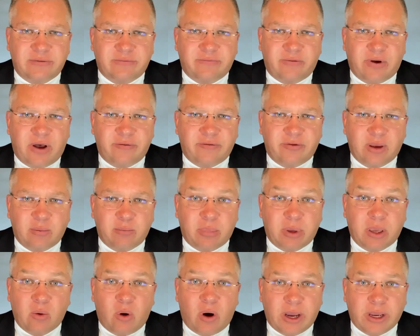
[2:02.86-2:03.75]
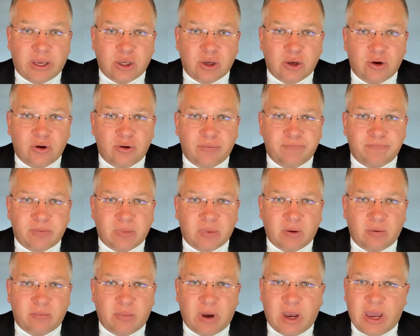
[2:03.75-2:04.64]
involving BYU,
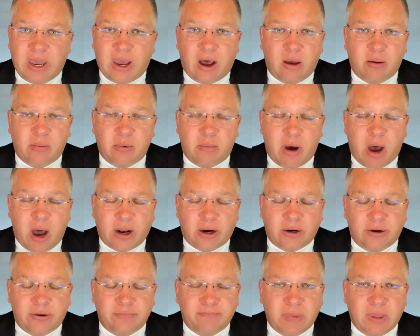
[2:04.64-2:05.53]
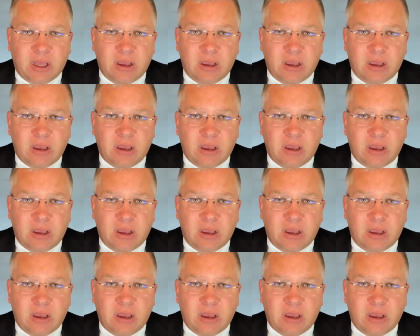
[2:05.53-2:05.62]
my alma mater,